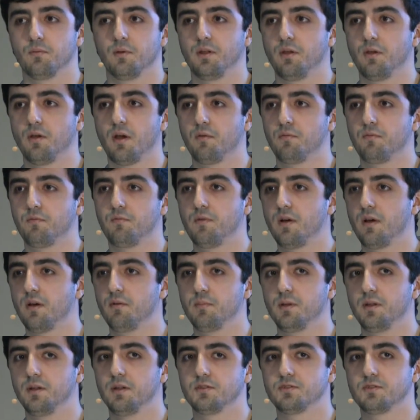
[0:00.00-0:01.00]
have 5
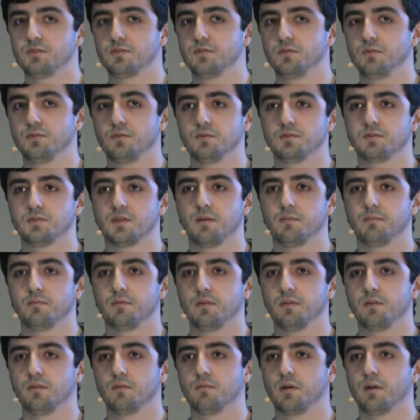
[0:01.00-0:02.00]
minutes to do
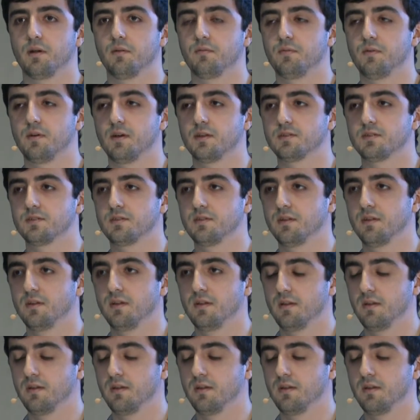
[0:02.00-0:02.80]
something very fast.